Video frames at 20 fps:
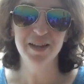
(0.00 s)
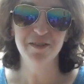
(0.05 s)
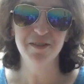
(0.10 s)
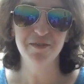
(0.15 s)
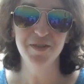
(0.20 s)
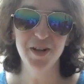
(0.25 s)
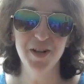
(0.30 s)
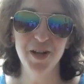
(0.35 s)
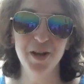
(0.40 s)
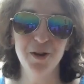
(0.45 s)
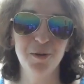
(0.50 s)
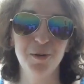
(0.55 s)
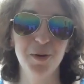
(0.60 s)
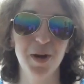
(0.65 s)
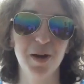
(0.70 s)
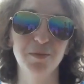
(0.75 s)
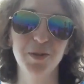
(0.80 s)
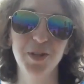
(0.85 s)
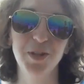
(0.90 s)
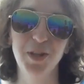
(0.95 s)
that video,
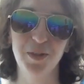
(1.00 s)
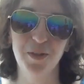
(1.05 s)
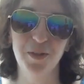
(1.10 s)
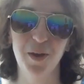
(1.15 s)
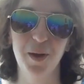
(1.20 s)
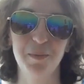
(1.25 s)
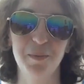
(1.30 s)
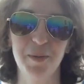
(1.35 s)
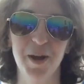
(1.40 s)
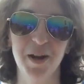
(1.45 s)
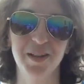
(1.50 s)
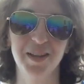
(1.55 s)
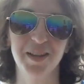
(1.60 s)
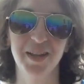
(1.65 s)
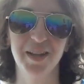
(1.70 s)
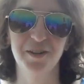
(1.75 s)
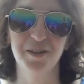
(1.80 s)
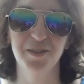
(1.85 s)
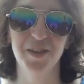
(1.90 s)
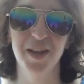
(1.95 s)
I really thought about it
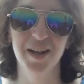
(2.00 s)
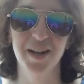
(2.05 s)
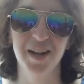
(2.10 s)
later that